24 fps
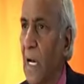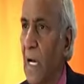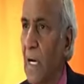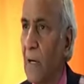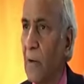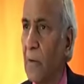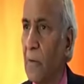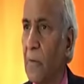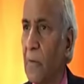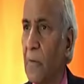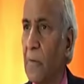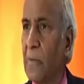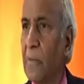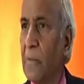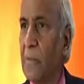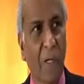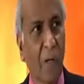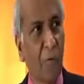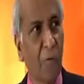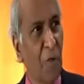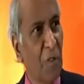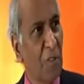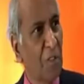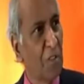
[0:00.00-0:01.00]
cow.
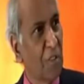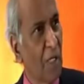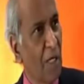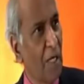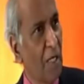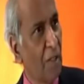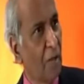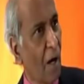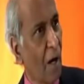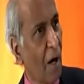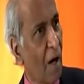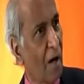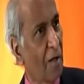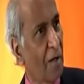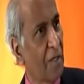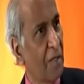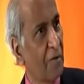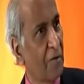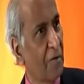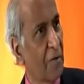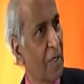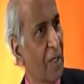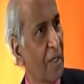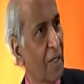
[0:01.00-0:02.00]
Now this is suddenly, wow, I
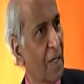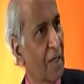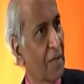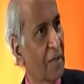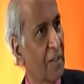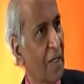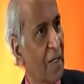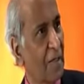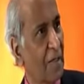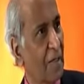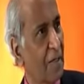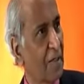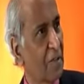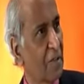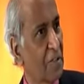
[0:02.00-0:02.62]
didn't realize that.